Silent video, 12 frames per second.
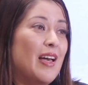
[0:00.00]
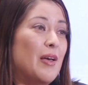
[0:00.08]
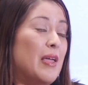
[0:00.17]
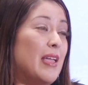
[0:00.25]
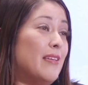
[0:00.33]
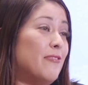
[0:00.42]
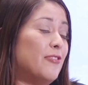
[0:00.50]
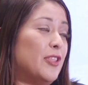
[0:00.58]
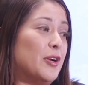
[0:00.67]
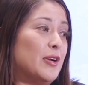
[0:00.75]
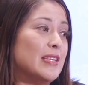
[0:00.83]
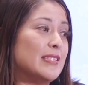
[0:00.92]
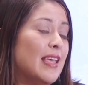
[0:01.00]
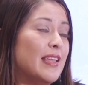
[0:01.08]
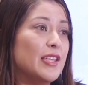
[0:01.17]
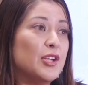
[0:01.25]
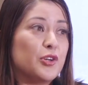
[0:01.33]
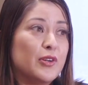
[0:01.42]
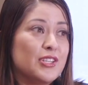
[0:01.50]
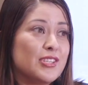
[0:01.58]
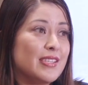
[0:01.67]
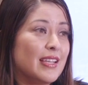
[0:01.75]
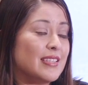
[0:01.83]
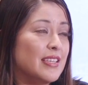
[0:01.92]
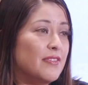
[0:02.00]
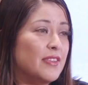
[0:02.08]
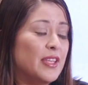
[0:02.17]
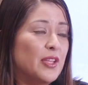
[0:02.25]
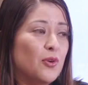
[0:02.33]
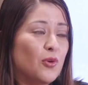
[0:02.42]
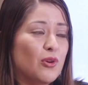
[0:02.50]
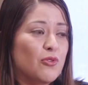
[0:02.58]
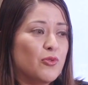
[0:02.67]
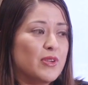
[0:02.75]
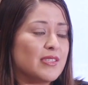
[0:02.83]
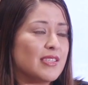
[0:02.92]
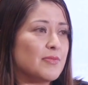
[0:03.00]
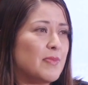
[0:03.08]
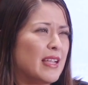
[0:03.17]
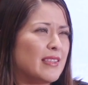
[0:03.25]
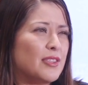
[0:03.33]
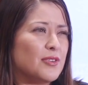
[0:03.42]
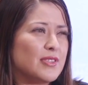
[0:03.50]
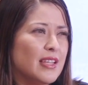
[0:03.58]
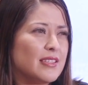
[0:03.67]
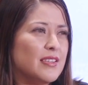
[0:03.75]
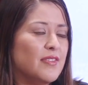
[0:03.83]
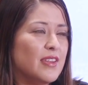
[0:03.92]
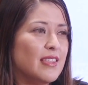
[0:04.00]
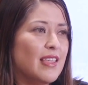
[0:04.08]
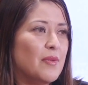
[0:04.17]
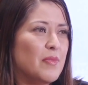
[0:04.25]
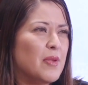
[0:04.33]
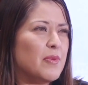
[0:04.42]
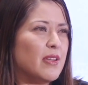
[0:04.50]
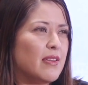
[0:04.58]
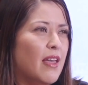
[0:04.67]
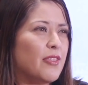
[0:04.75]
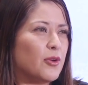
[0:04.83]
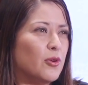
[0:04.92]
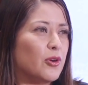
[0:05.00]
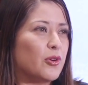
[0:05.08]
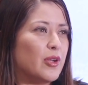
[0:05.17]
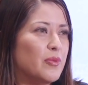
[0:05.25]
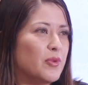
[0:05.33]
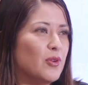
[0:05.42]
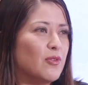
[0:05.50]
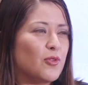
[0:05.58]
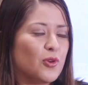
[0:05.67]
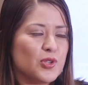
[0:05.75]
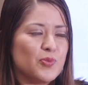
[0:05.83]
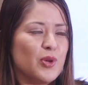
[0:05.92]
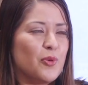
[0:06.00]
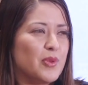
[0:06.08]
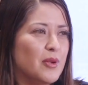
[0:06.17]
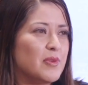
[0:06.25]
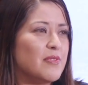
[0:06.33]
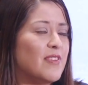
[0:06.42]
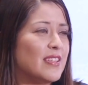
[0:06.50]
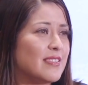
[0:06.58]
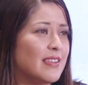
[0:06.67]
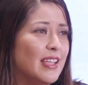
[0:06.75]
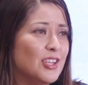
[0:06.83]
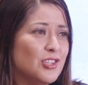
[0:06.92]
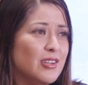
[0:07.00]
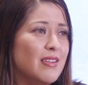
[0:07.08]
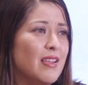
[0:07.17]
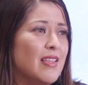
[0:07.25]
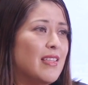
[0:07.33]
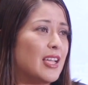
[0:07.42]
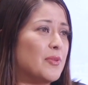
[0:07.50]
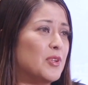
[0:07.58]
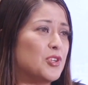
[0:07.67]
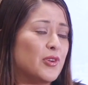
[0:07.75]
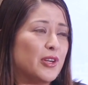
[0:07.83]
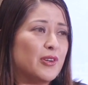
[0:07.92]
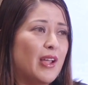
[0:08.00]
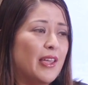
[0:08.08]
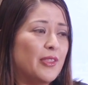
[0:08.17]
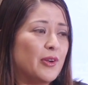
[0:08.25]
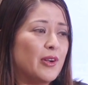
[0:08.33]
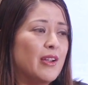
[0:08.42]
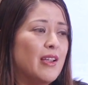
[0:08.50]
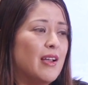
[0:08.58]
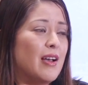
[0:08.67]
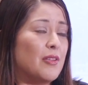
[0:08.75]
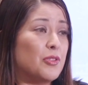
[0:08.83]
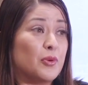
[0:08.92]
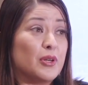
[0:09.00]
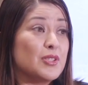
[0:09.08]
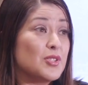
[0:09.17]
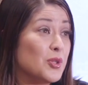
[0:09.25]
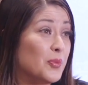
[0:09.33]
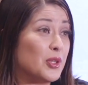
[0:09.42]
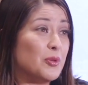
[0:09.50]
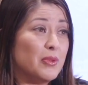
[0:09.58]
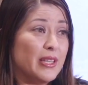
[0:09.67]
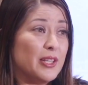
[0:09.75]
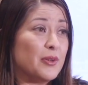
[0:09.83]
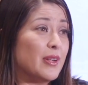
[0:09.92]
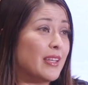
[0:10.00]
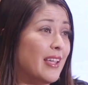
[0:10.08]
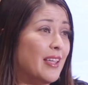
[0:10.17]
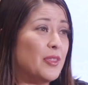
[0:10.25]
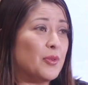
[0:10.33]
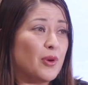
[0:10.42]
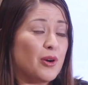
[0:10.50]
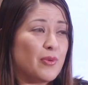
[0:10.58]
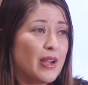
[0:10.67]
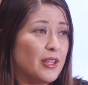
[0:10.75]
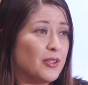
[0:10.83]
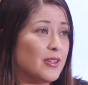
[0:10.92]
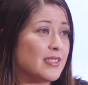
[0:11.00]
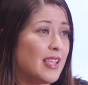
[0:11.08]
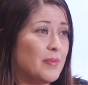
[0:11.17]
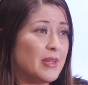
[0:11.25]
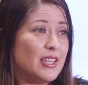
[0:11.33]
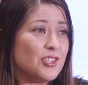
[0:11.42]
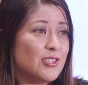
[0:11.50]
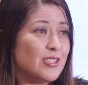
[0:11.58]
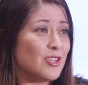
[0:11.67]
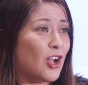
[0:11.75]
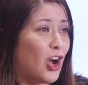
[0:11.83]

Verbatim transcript: Uh, if there is any egregious activity or if we suspect that there's activity that may be unethical or criminal, of course, we open up an investigation that could be triggered either uh, through a consumer complaint or again through our regular examinations and